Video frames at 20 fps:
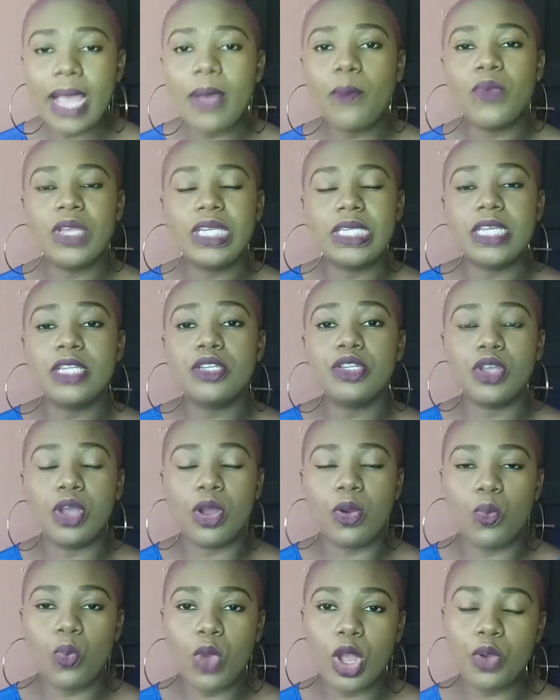within
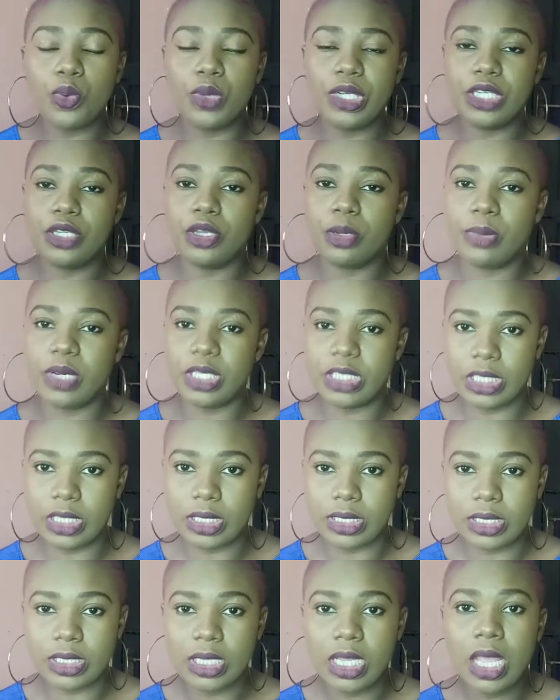your
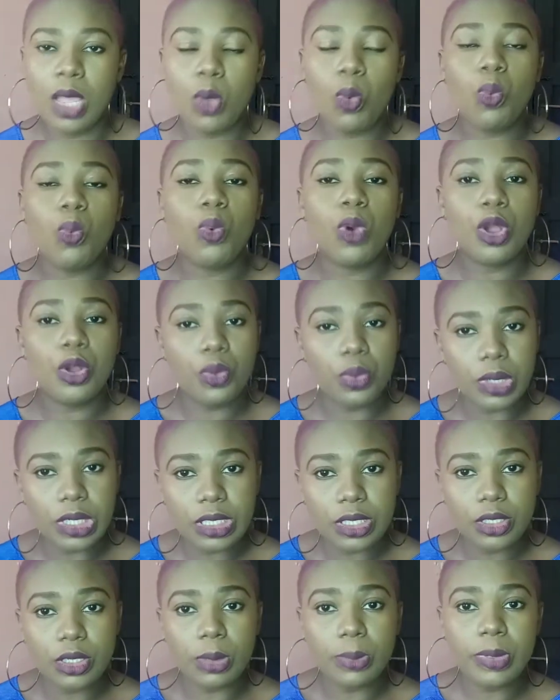budget. Work
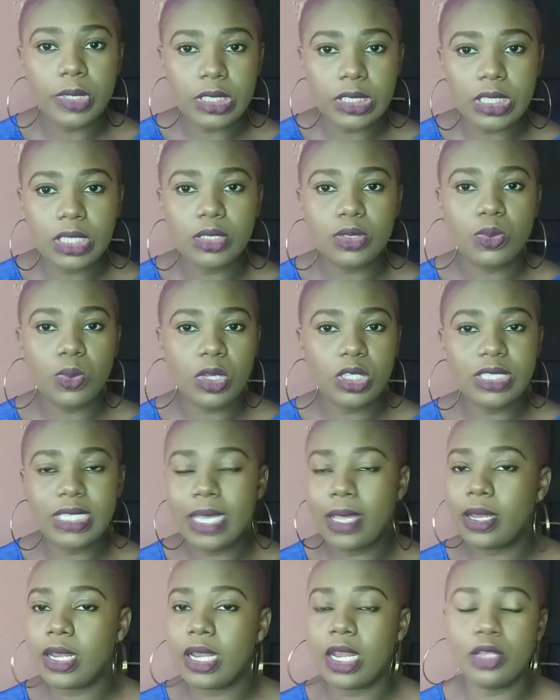within your budget.
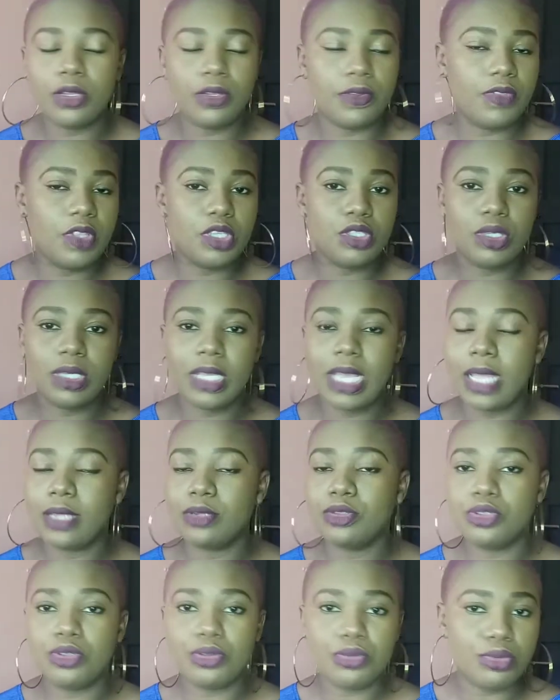There are a lot of things you
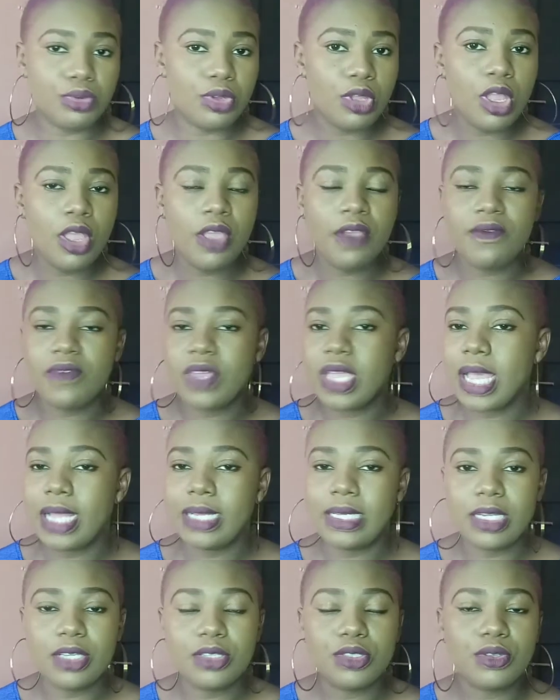can do
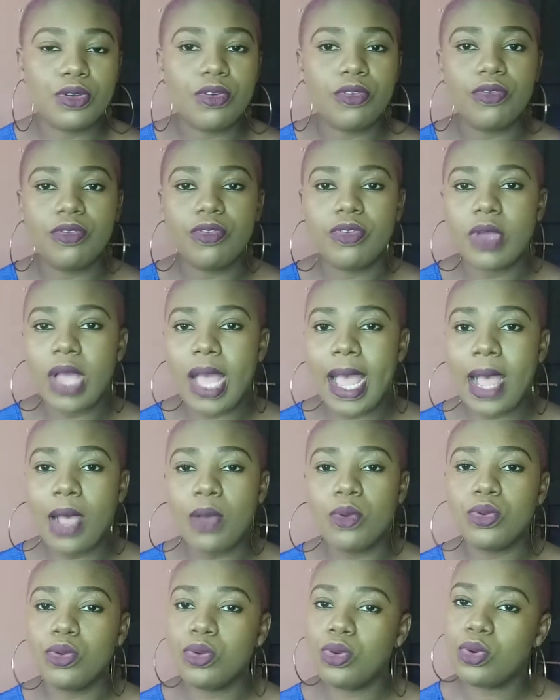regardless of how
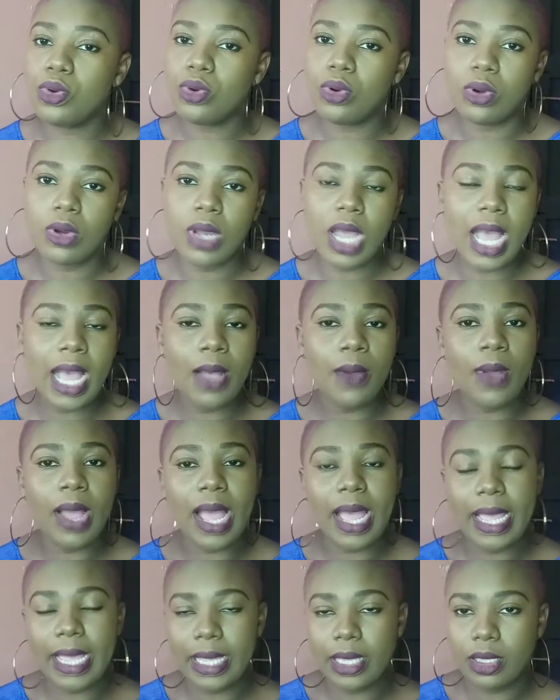low or how
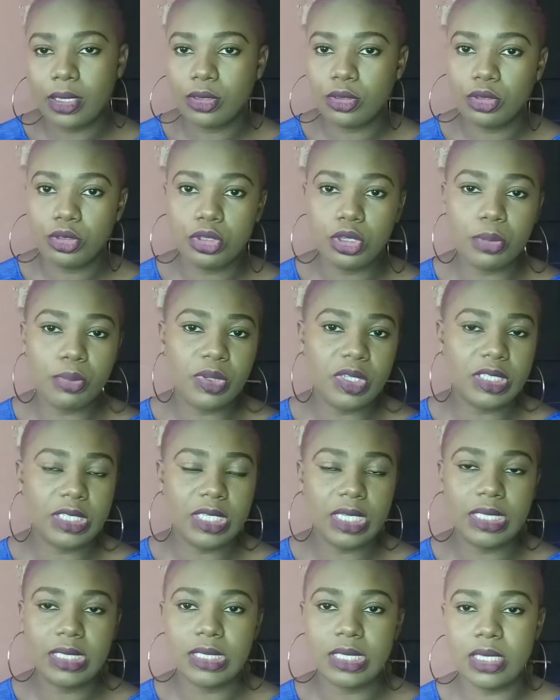high your
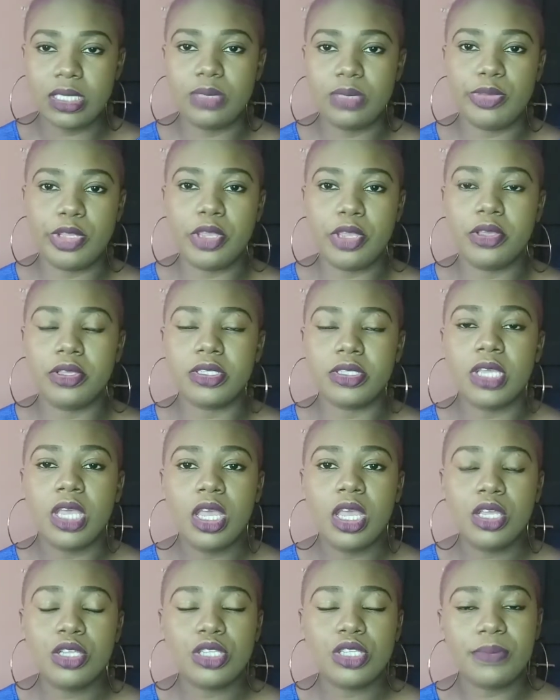budget is, because
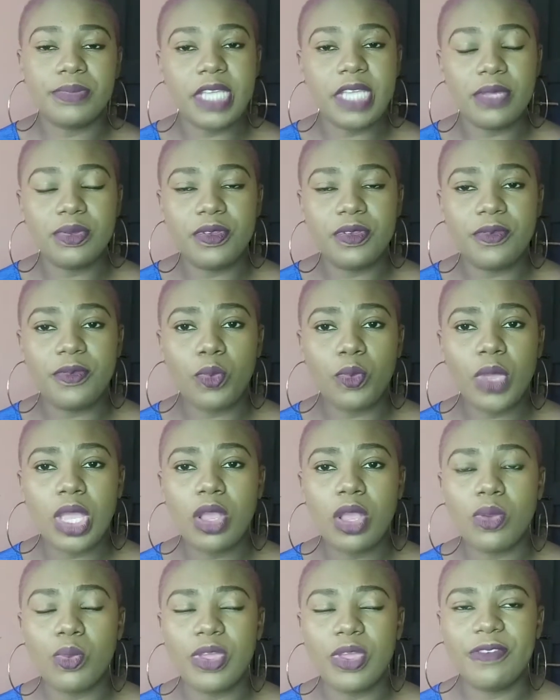sometimes
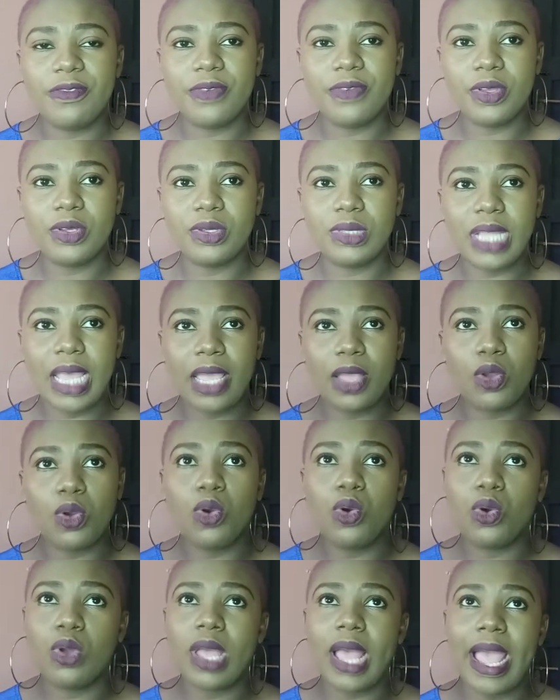we feel like,
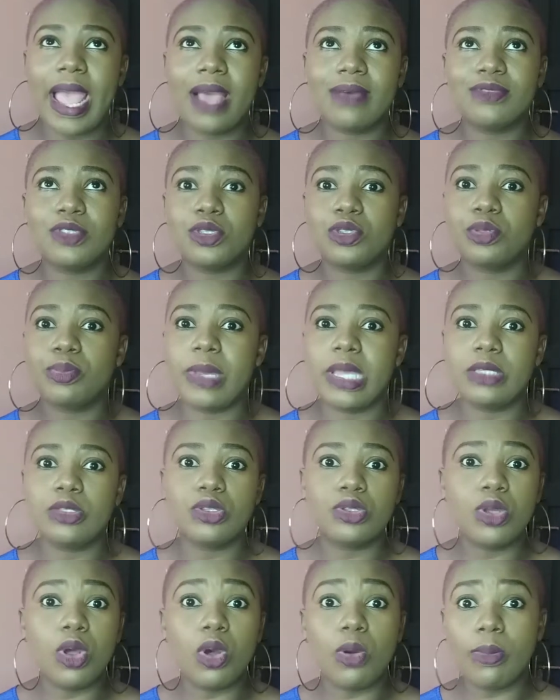I have to spend
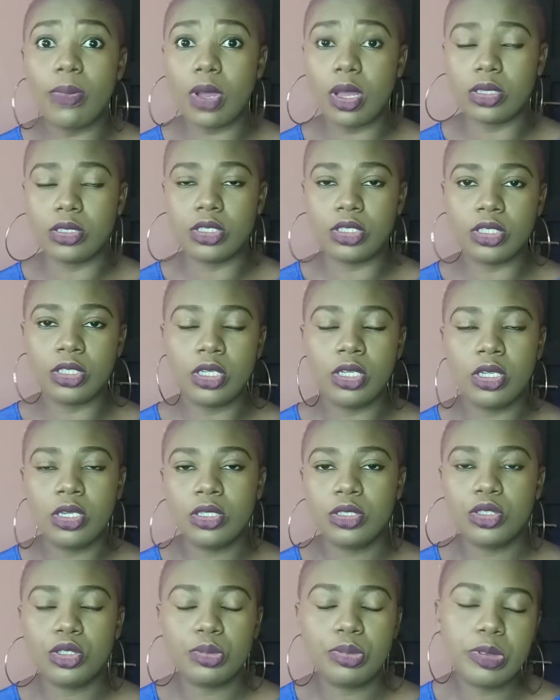so much
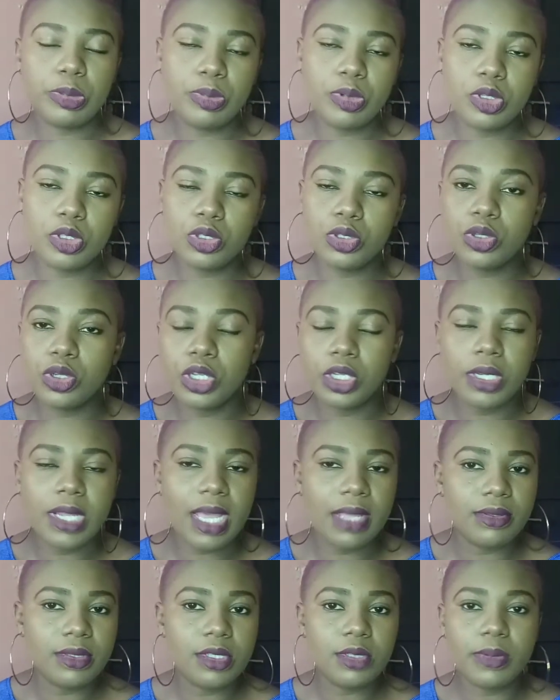to propose. No, you
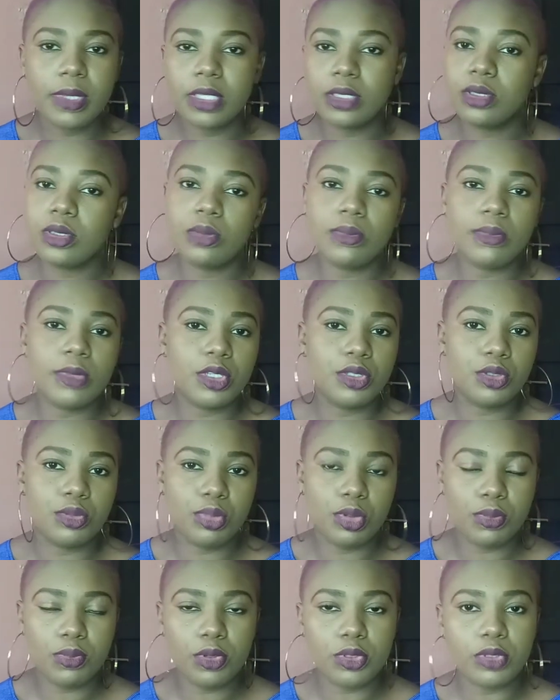don't have to spend so much to
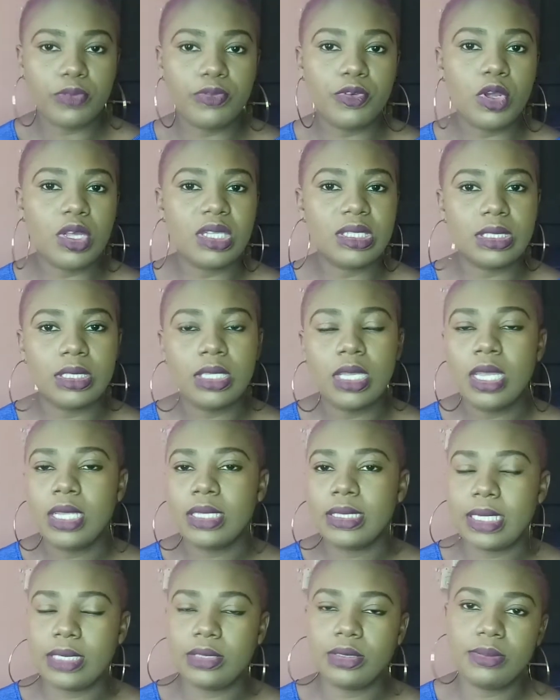propose. Of course,
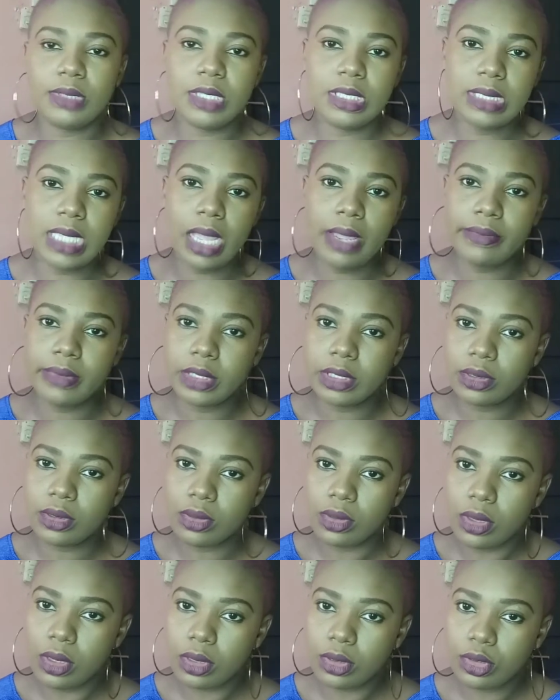there are some things that are
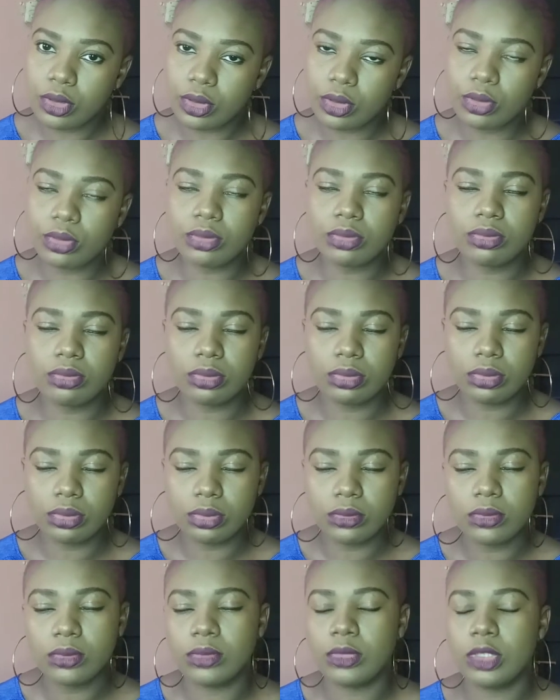ridiculous,
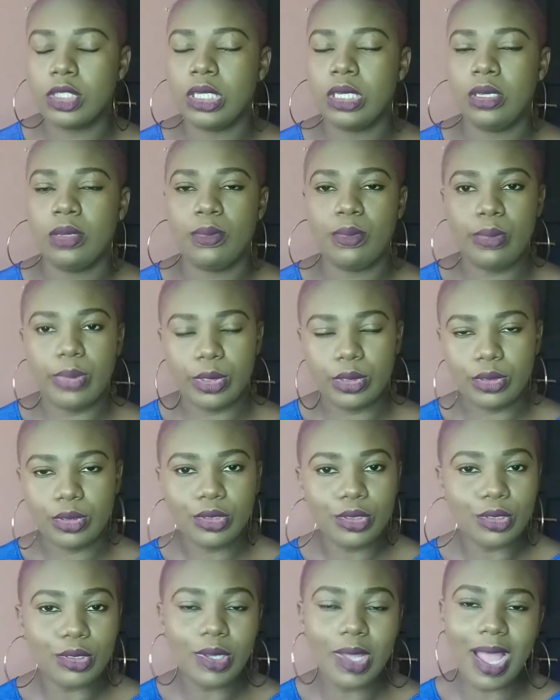but
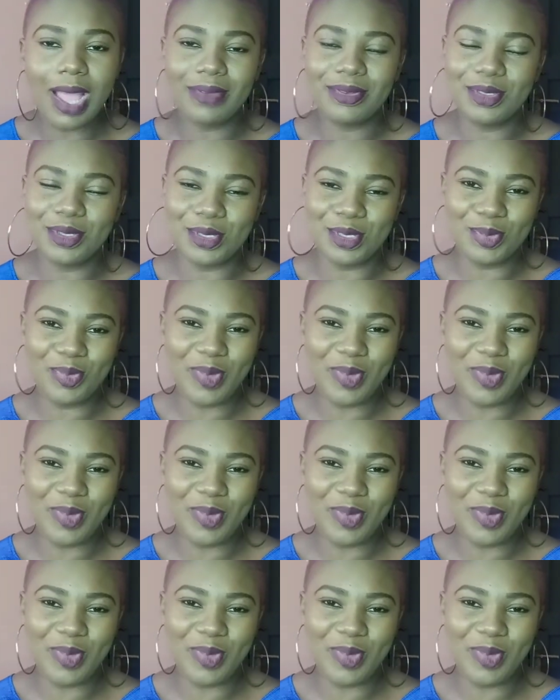you don't have to